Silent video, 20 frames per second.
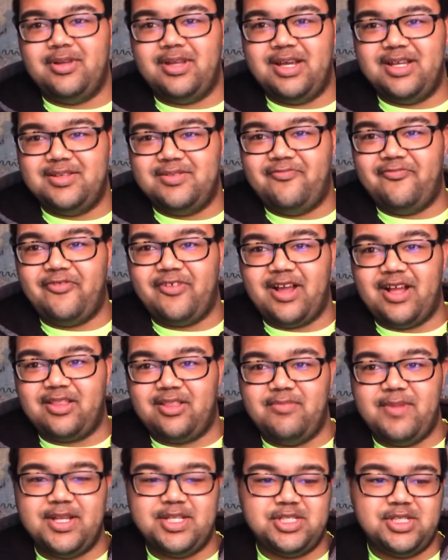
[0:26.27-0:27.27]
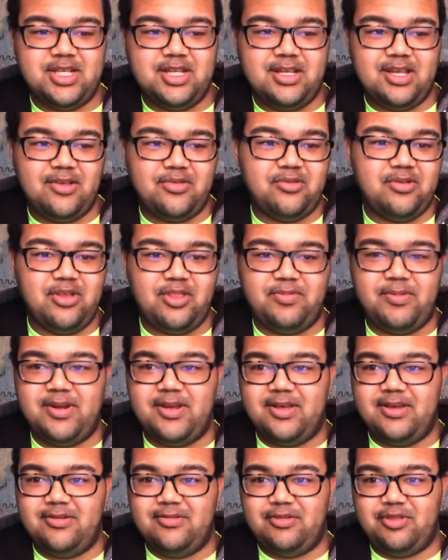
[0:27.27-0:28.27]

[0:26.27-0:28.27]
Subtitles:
I forgot to mention in yesterday's video,